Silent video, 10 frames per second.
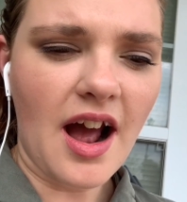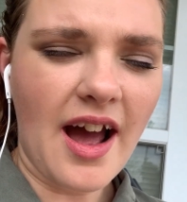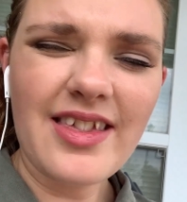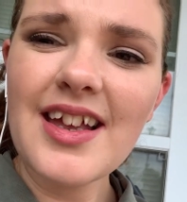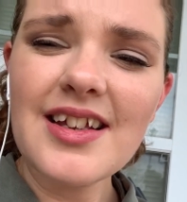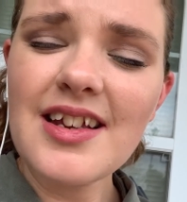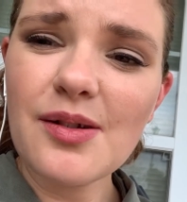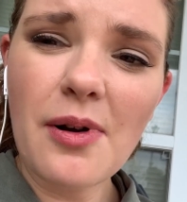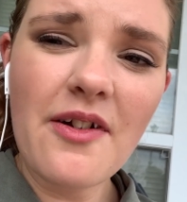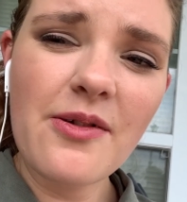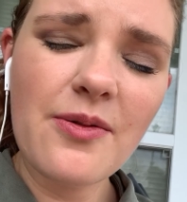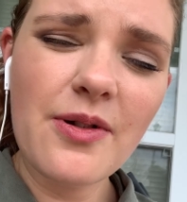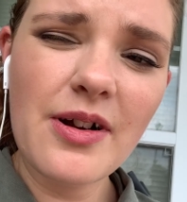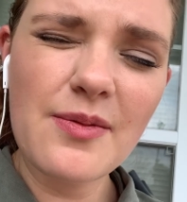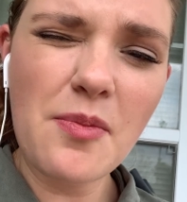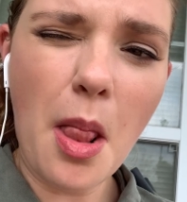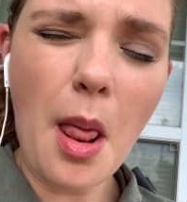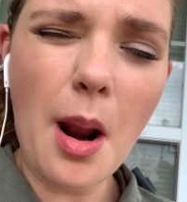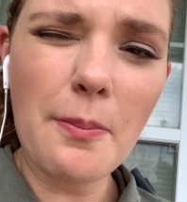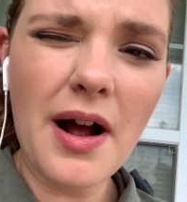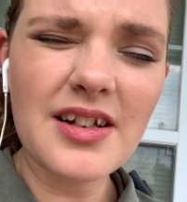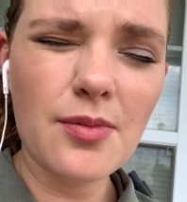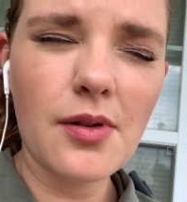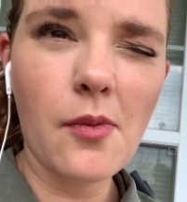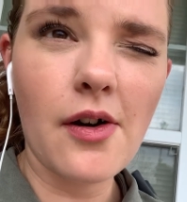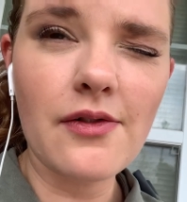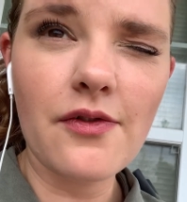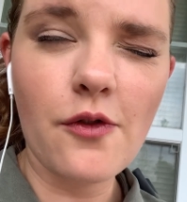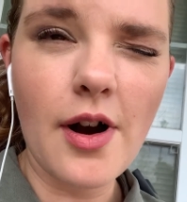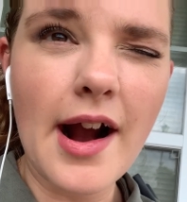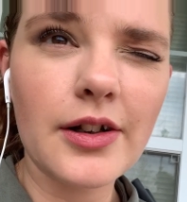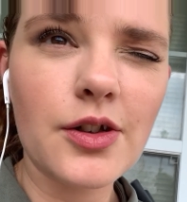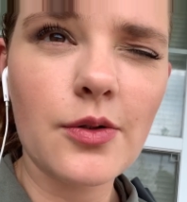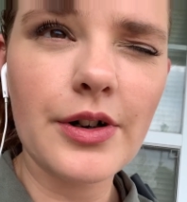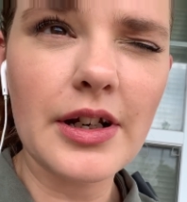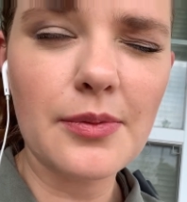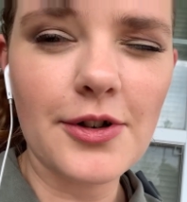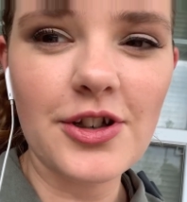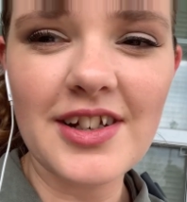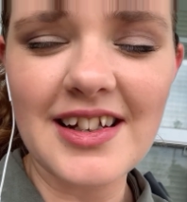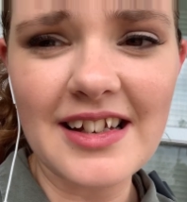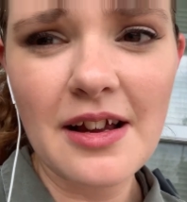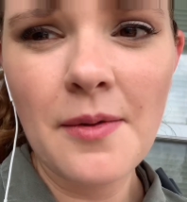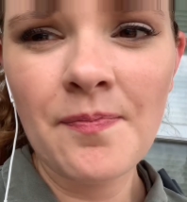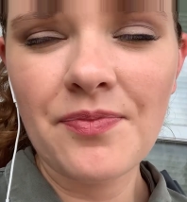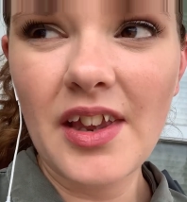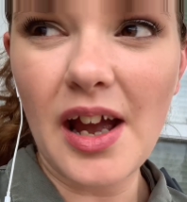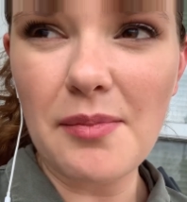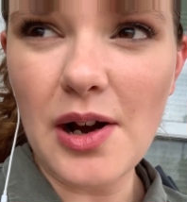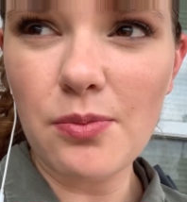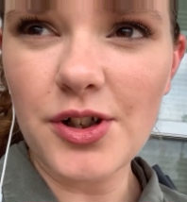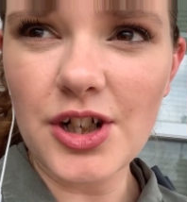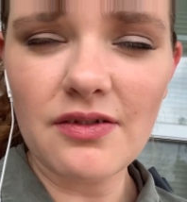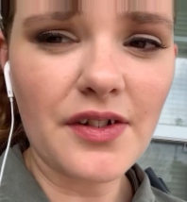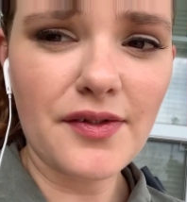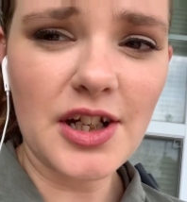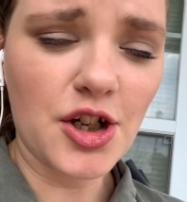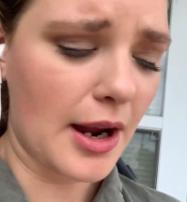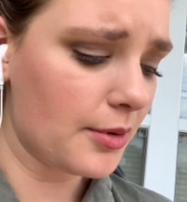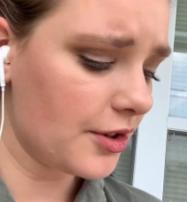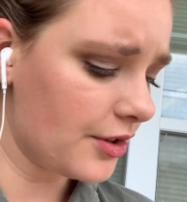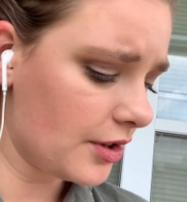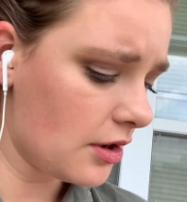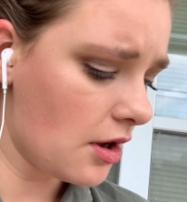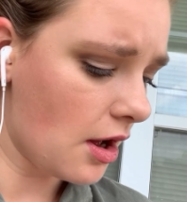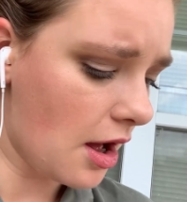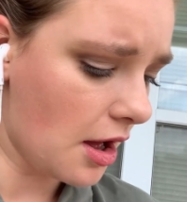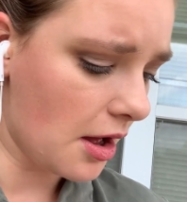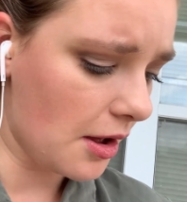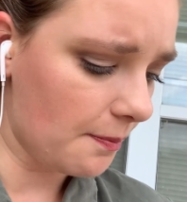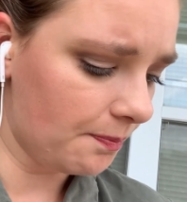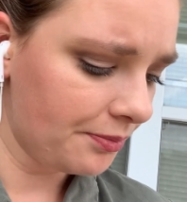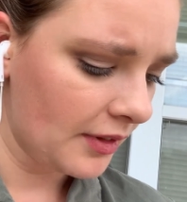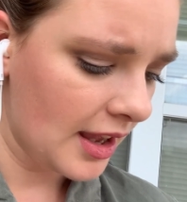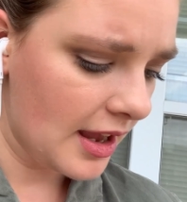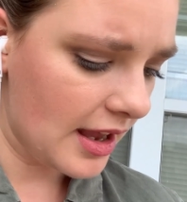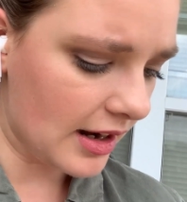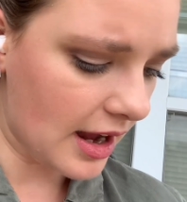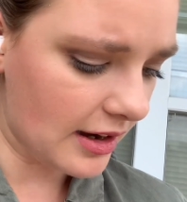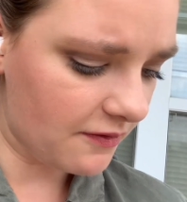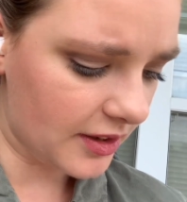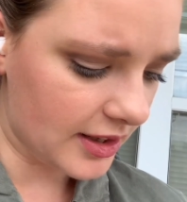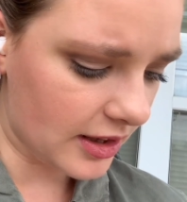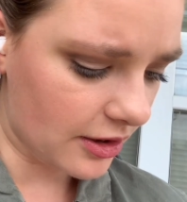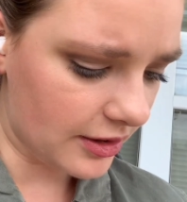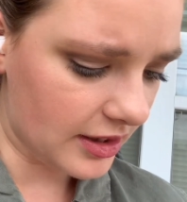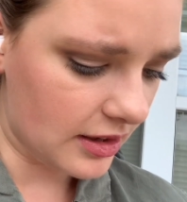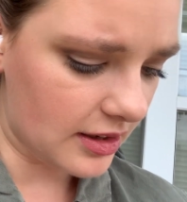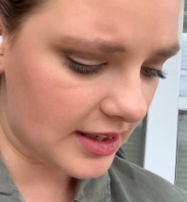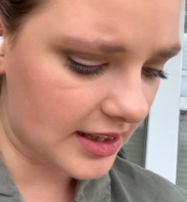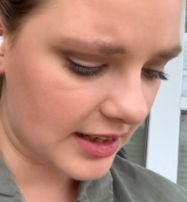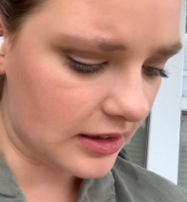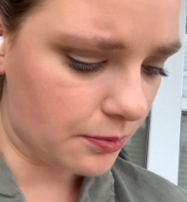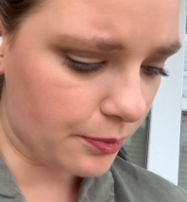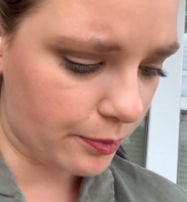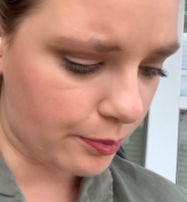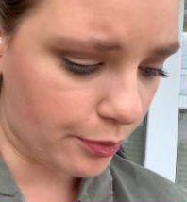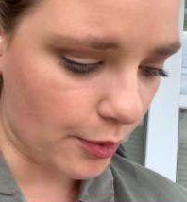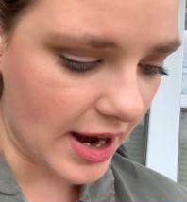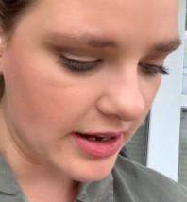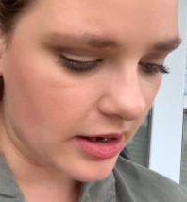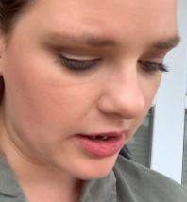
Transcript: I think this is possibly more of a four-act story, especially since I'm now pushing 50 chapters, and it kind of feels like there is a distinct break